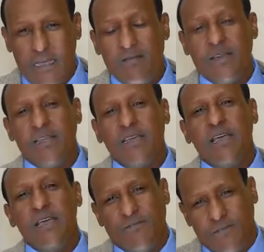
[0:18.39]
even
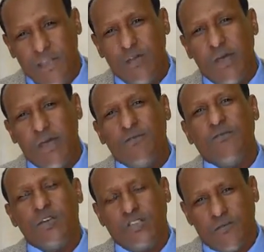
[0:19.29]
VOA,
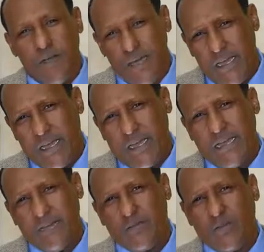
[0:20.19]
Voice of America,
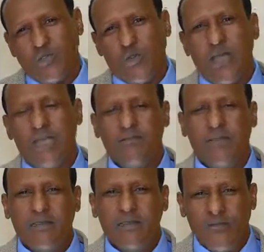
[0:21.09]
because we are
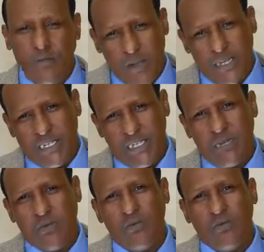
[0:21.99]
giving
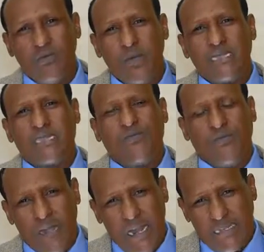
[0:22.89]
information as a
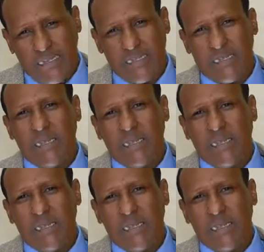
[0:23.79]
freelance.